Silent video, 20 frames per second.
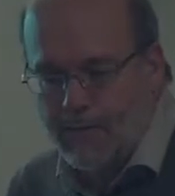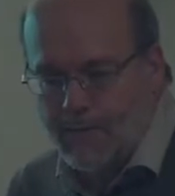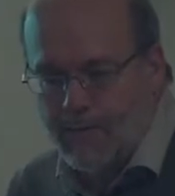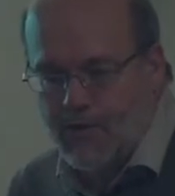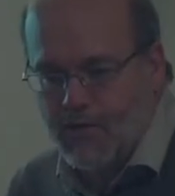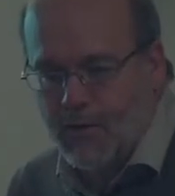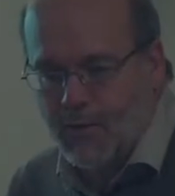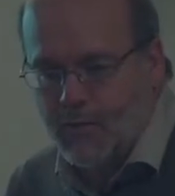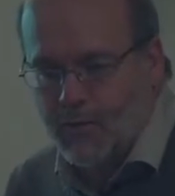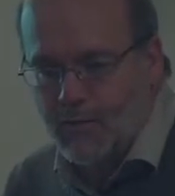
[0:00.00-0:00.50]

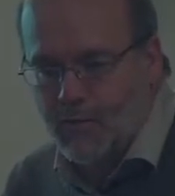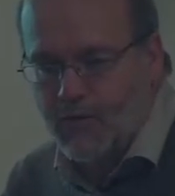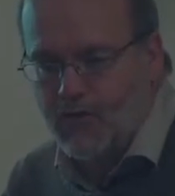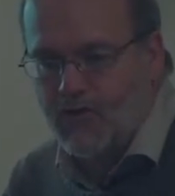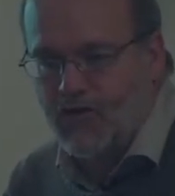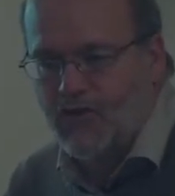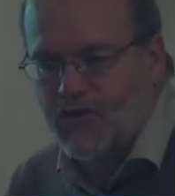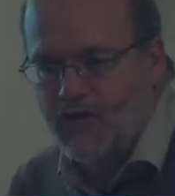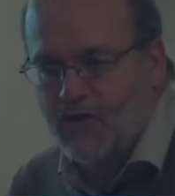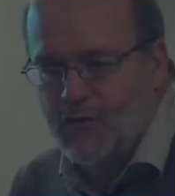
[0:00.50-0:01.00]
some
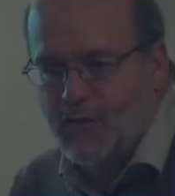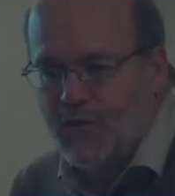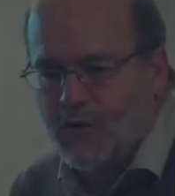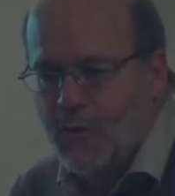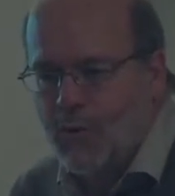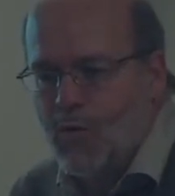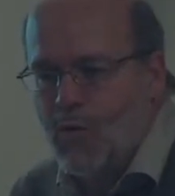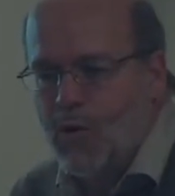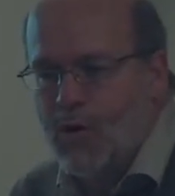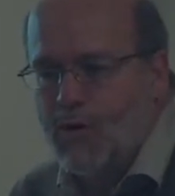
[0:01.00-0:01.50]

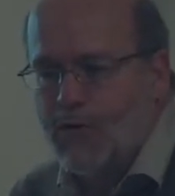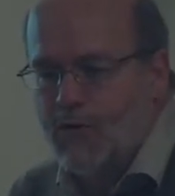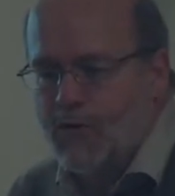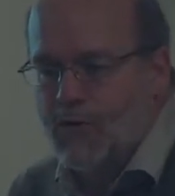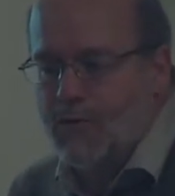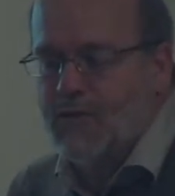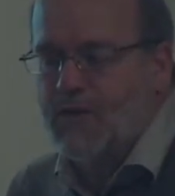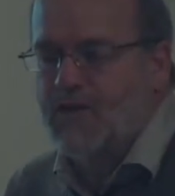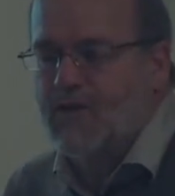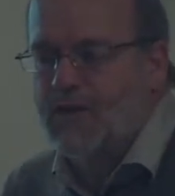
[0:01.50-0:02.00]
support
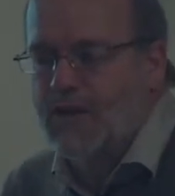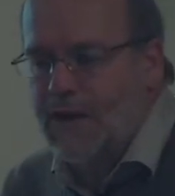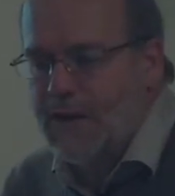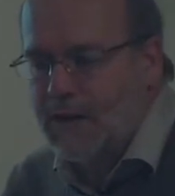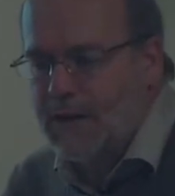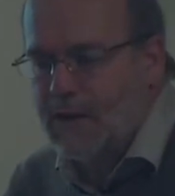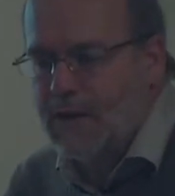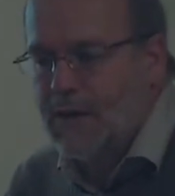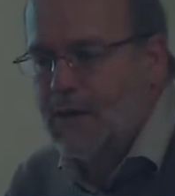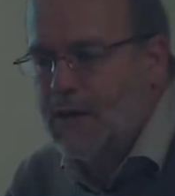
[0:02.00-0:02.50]
from the
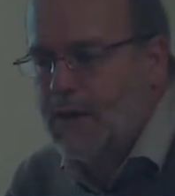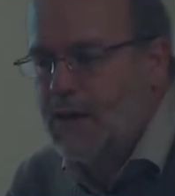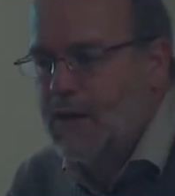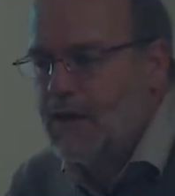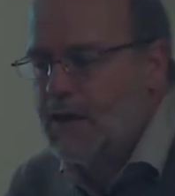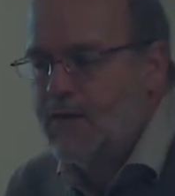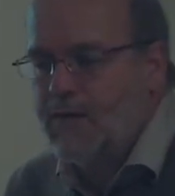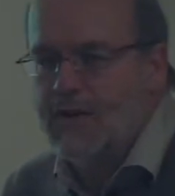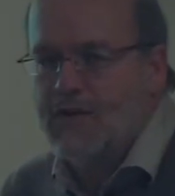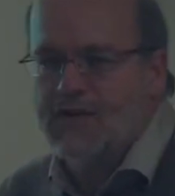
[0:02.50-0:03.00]
state
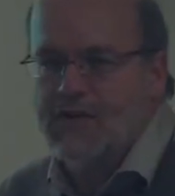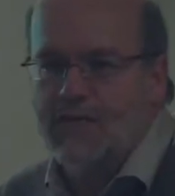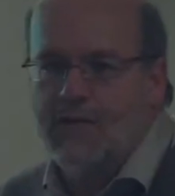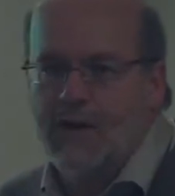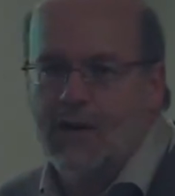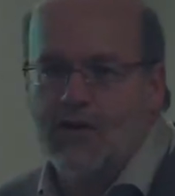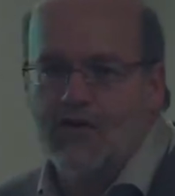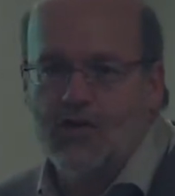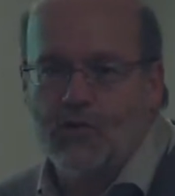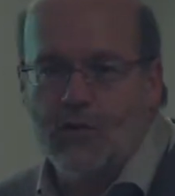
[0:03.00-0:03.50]
Division of
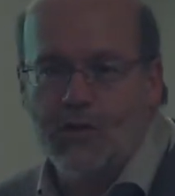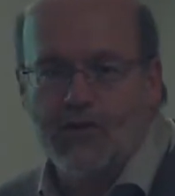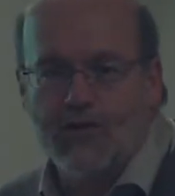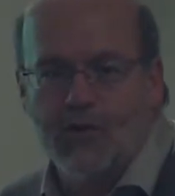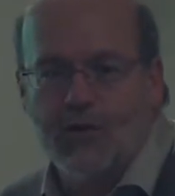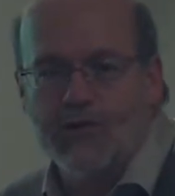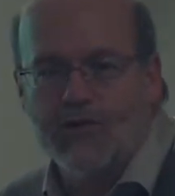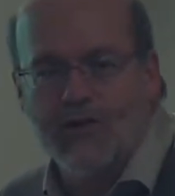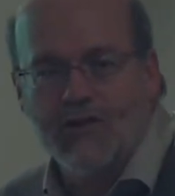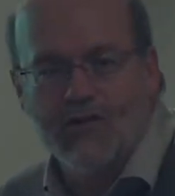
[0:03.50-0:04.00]
Energy
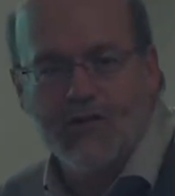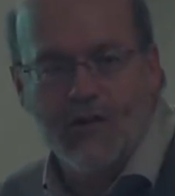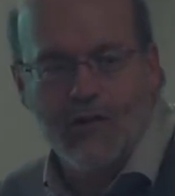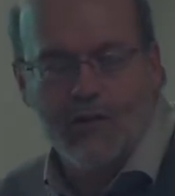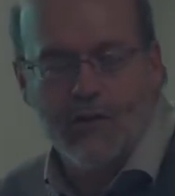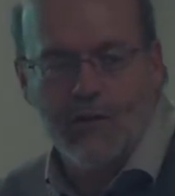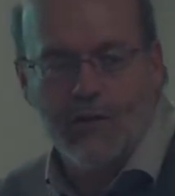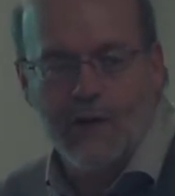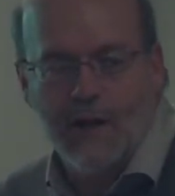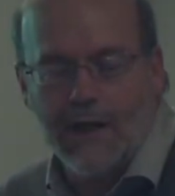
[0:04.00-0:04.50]
Resources to
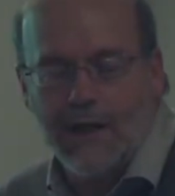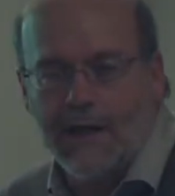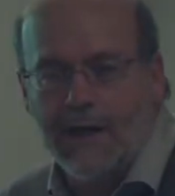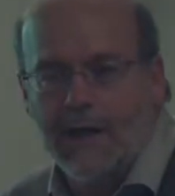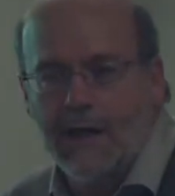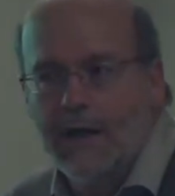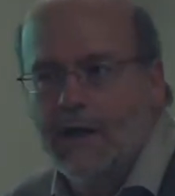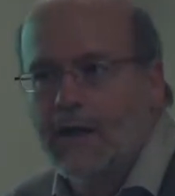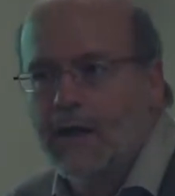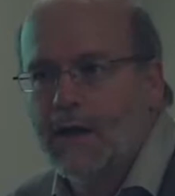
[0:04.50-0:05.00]
do a
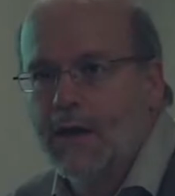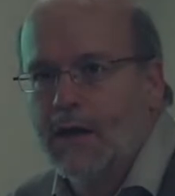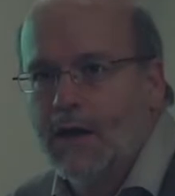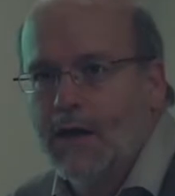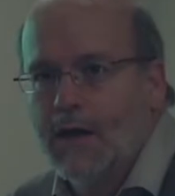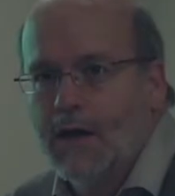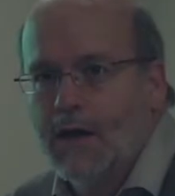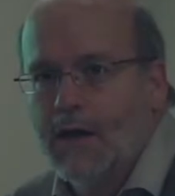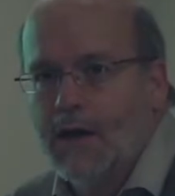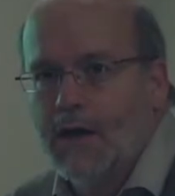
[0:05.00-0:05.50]

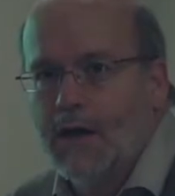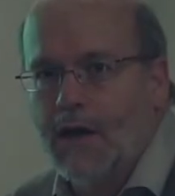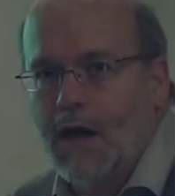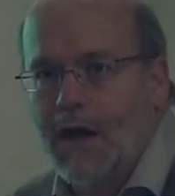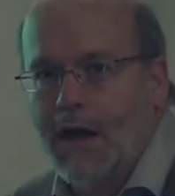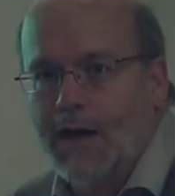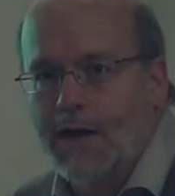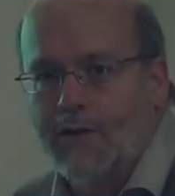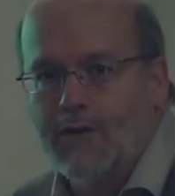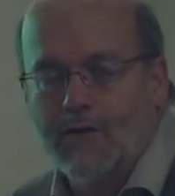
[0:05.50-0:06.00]

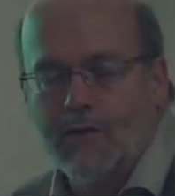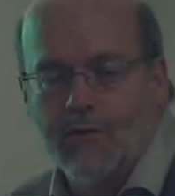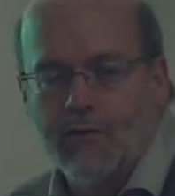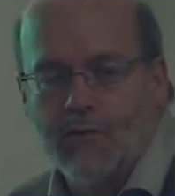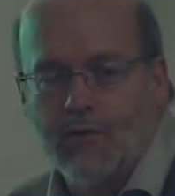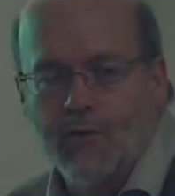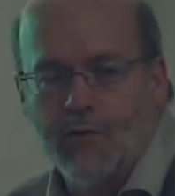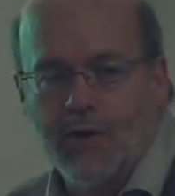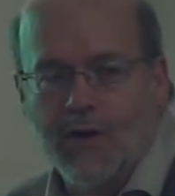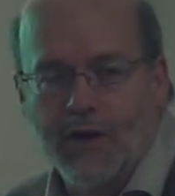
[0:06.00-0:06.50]
guide to
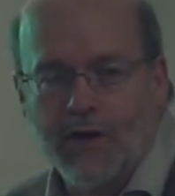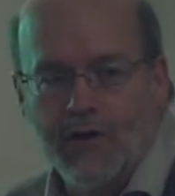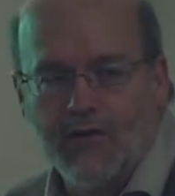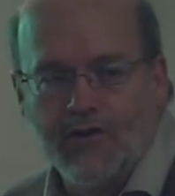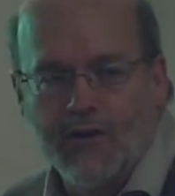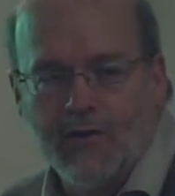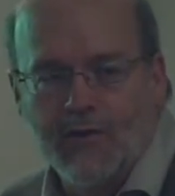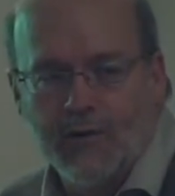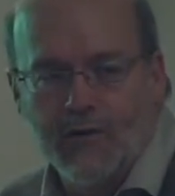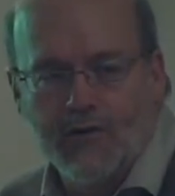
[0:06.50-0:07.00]
renewable
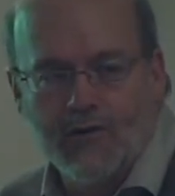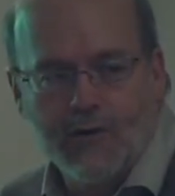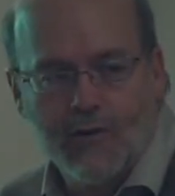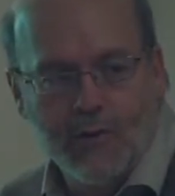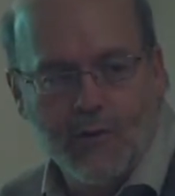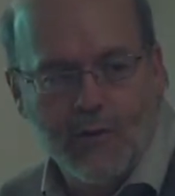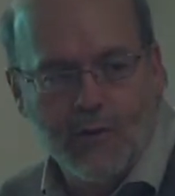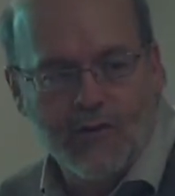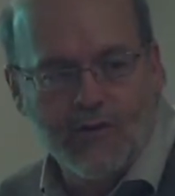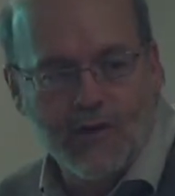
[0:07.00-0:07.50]
energy for
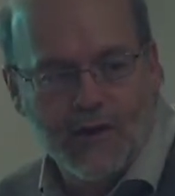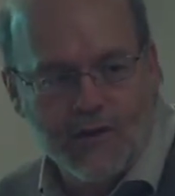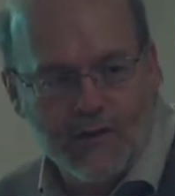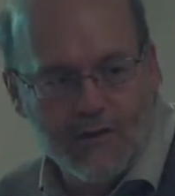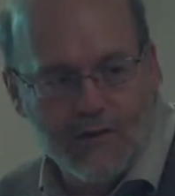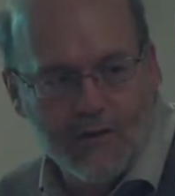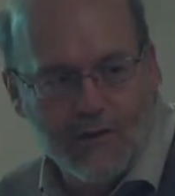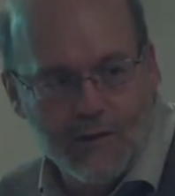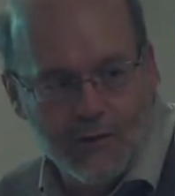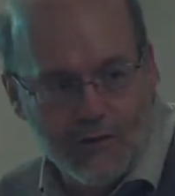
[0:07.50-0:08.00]
schools and
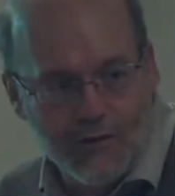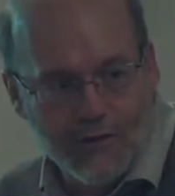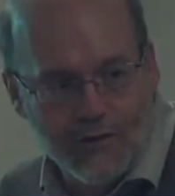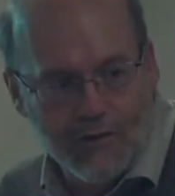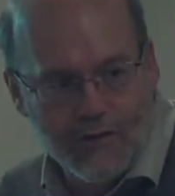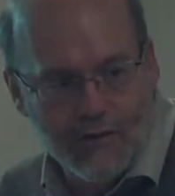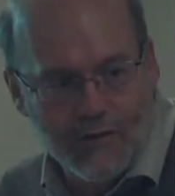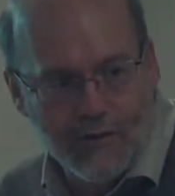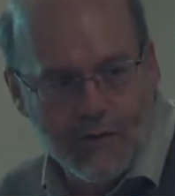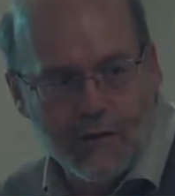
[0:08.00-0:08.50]

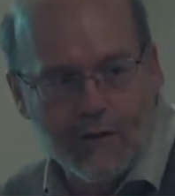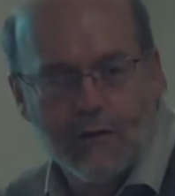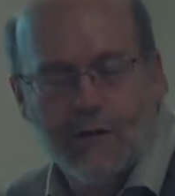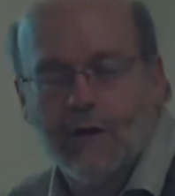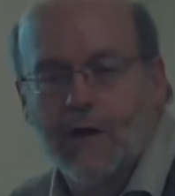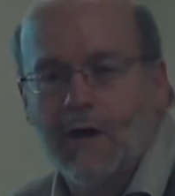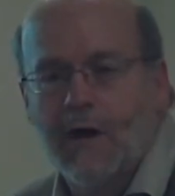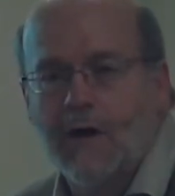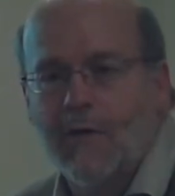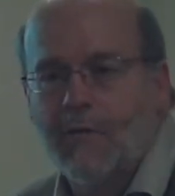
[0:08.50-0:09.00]
institutions
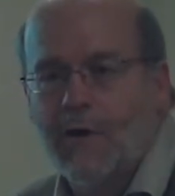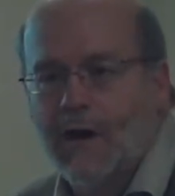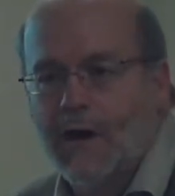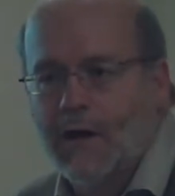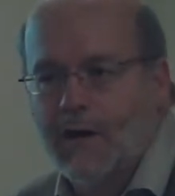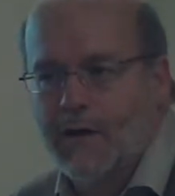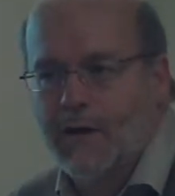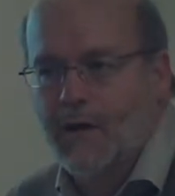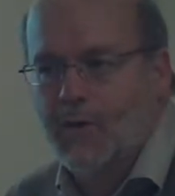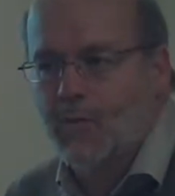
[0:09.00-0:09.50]
about
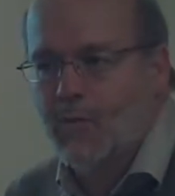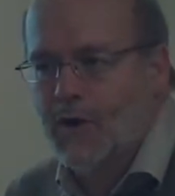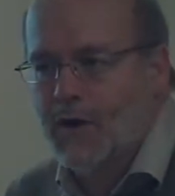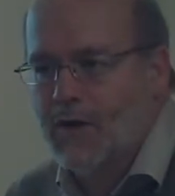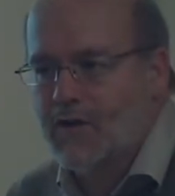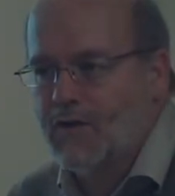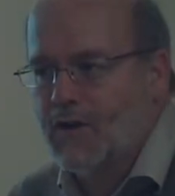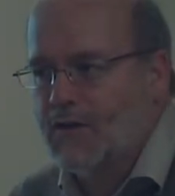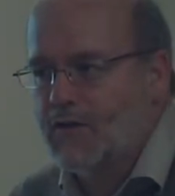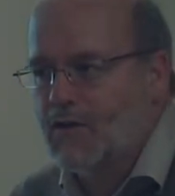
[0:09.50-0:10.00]
how to get
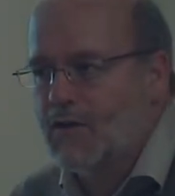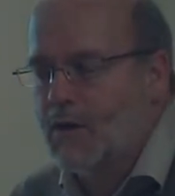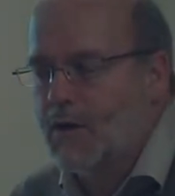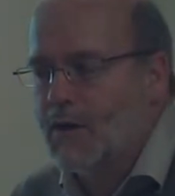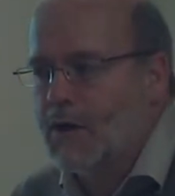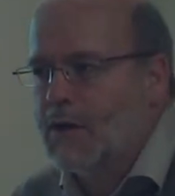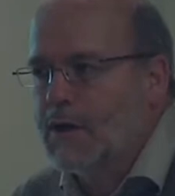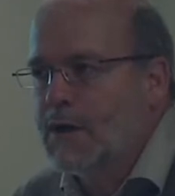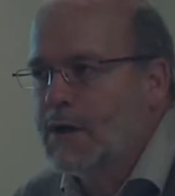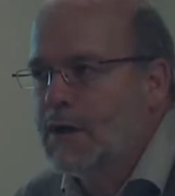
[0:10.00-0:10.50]
projects
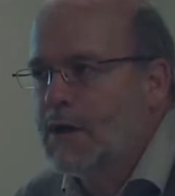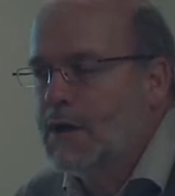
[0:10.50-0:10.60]
going.